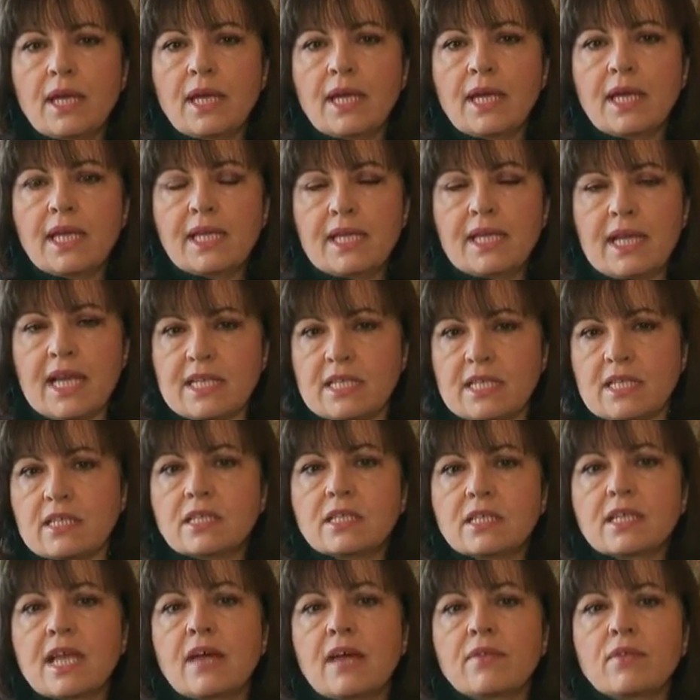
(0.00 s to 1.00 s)
He led
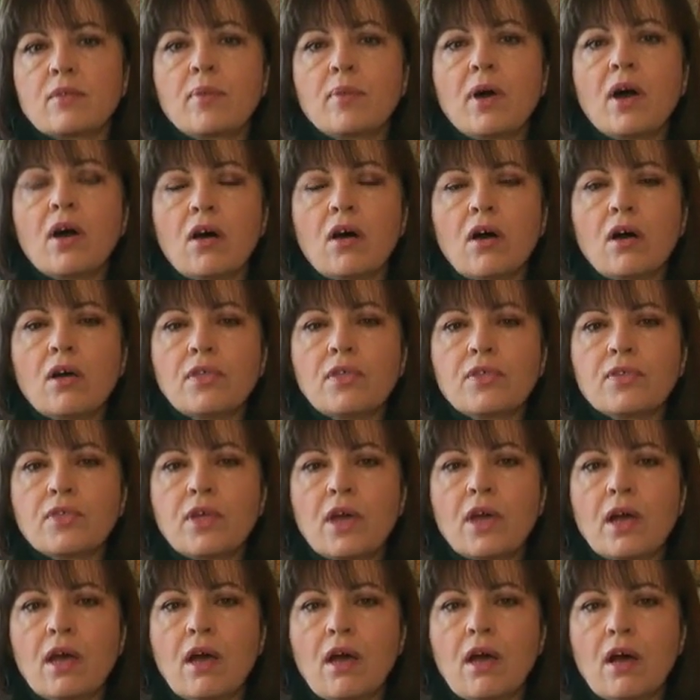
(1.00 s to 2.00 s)
us down the path
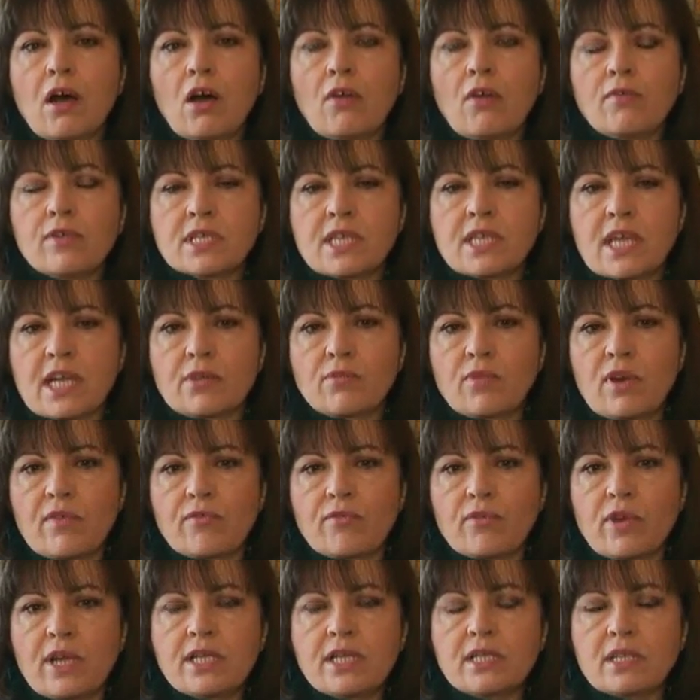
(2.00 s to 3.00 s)
of a second
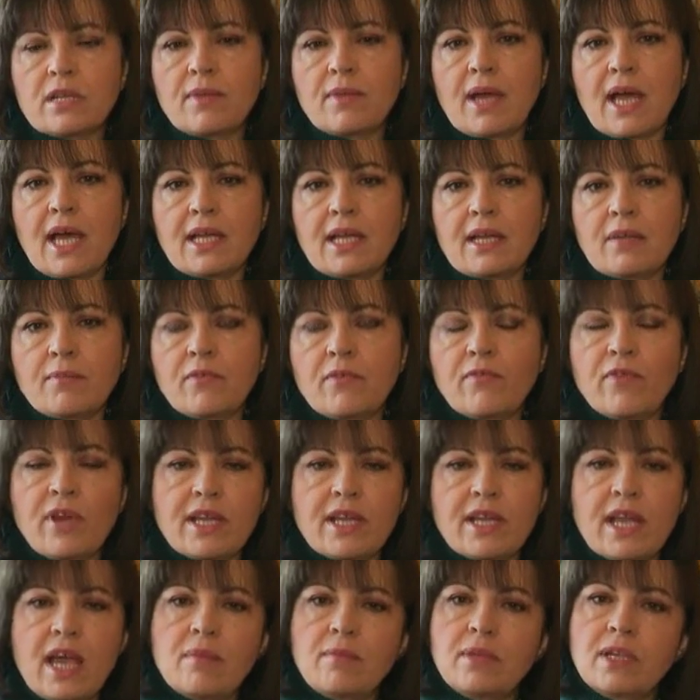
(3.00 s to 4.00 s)
referendum, and I'm
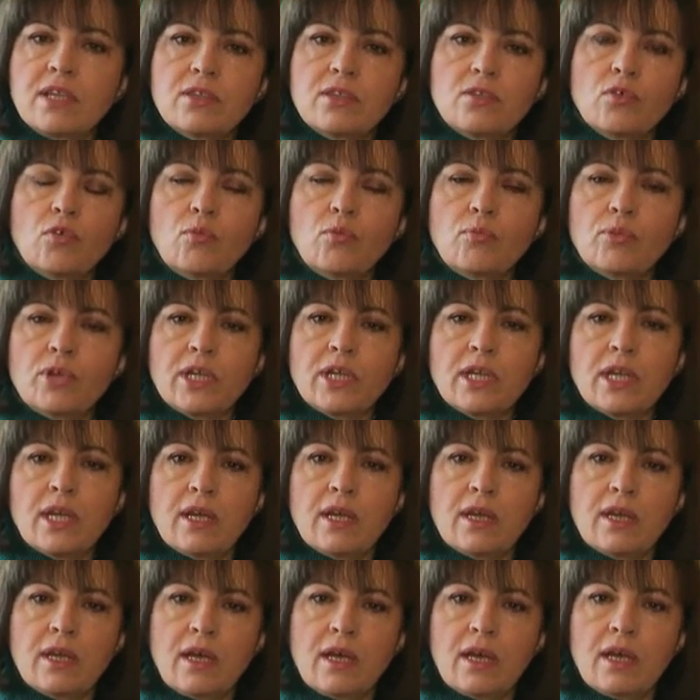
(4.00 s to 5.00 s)
afraid Emily Thornberry
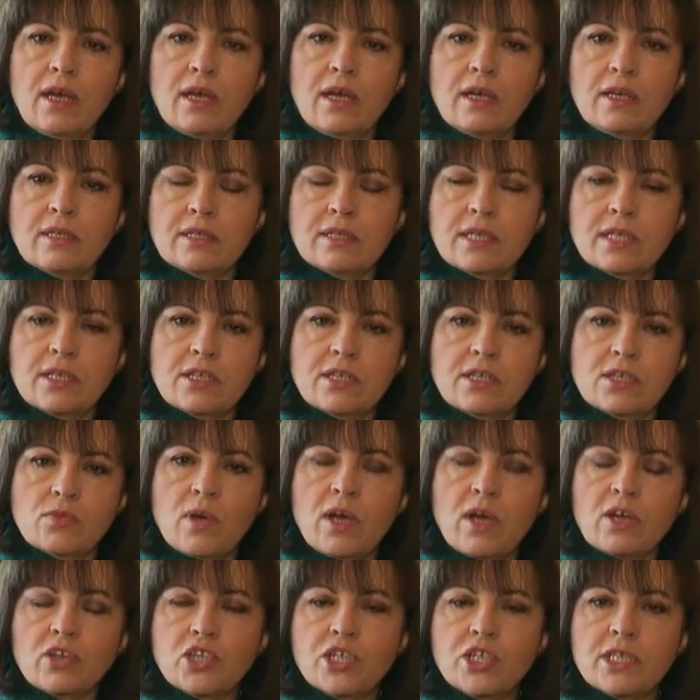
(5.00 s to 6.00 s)
did as
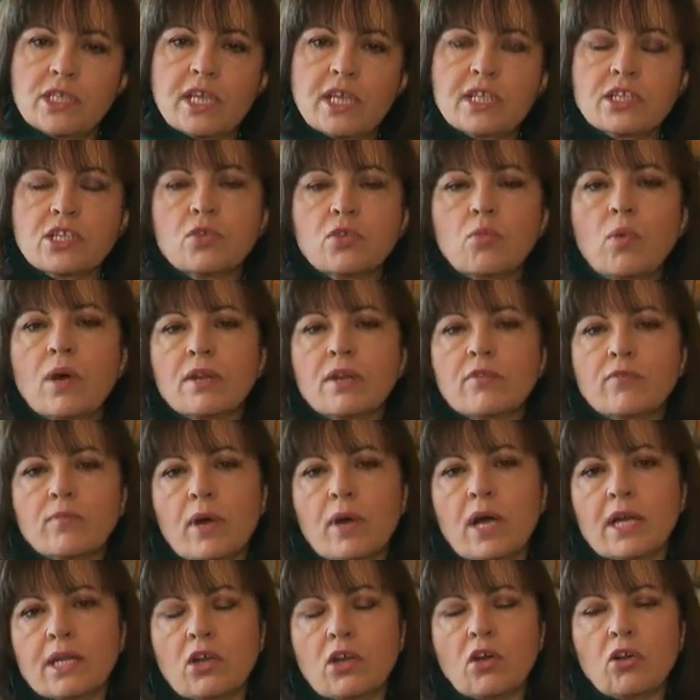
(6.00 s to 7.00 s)
well. She said to one of
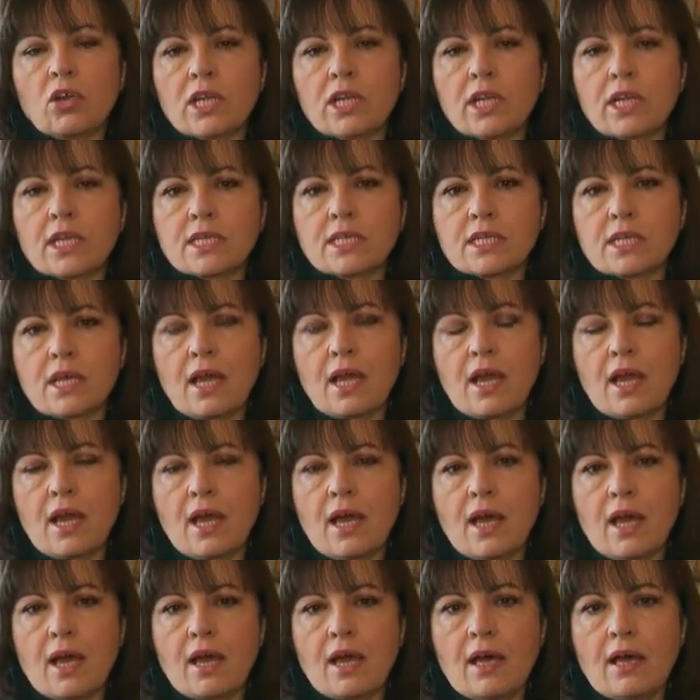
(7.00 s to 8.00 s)
my colleagues,
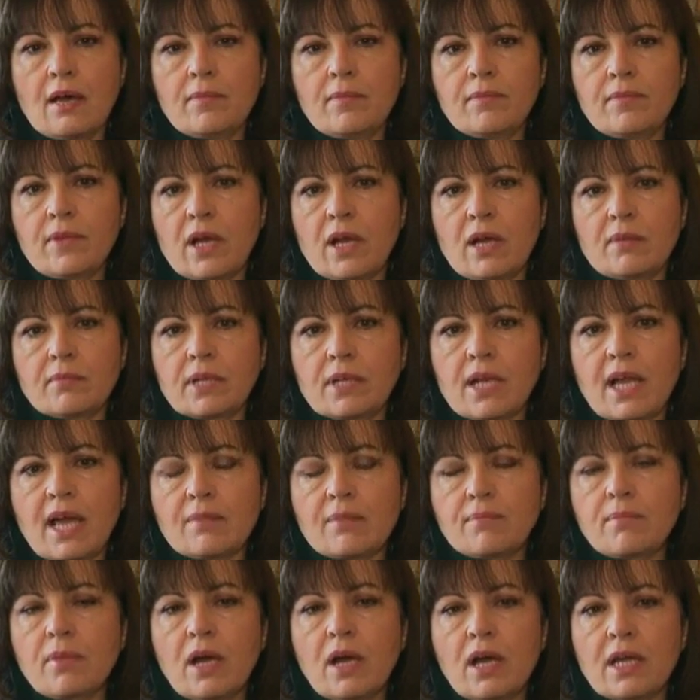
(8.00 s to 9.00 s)
I'm
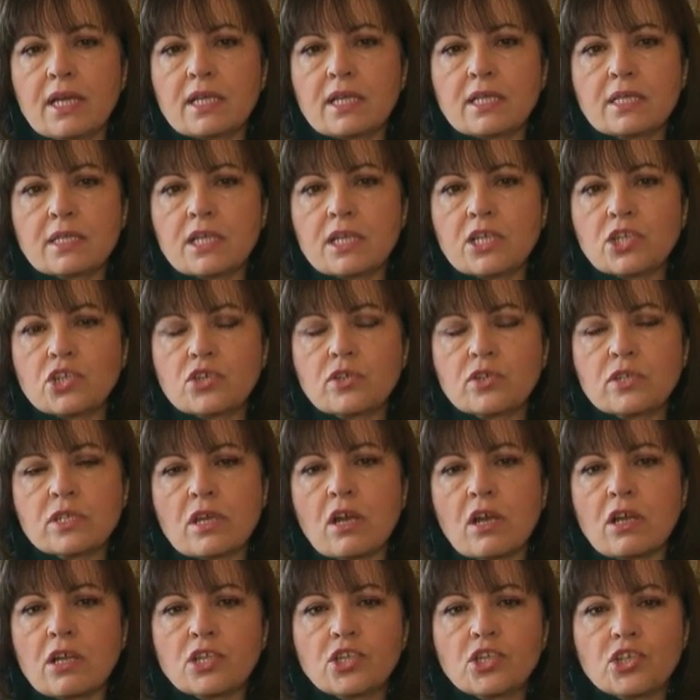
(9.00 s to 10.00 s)
glad my constituents
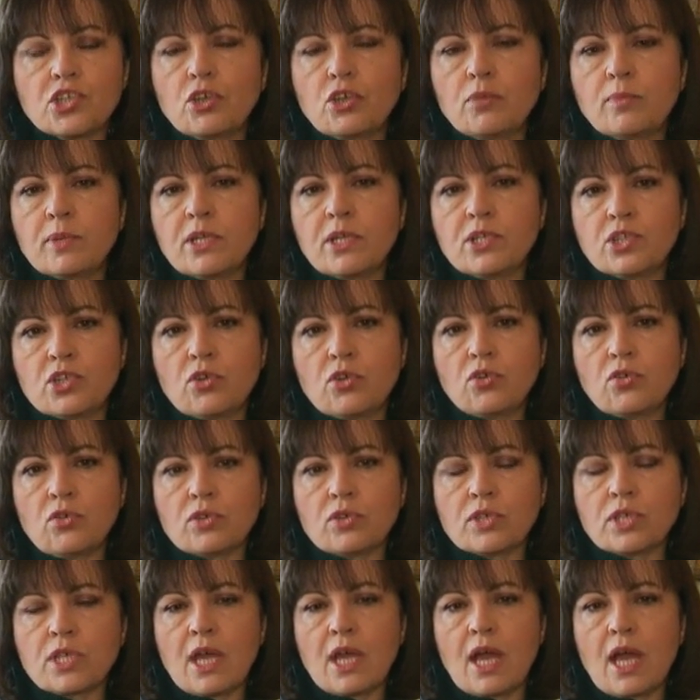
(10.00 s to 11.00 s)
aren't as stupid as
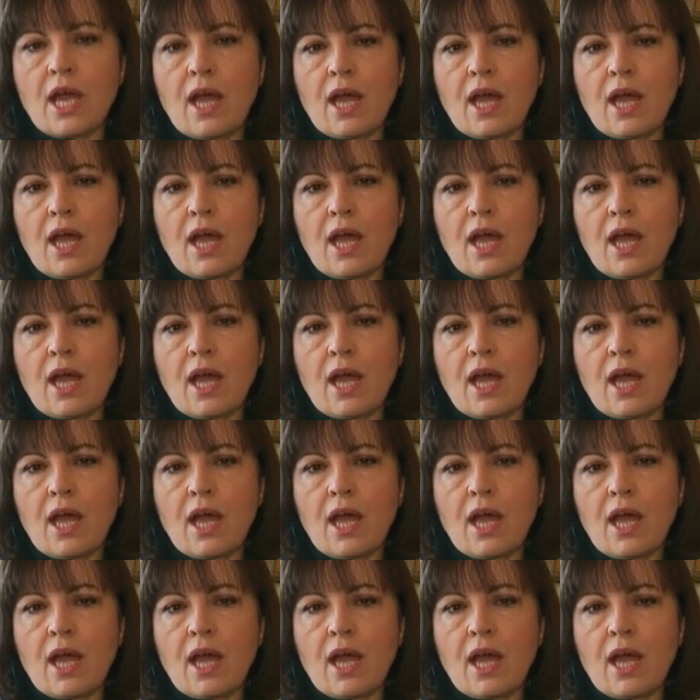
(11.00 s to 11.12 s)
yours.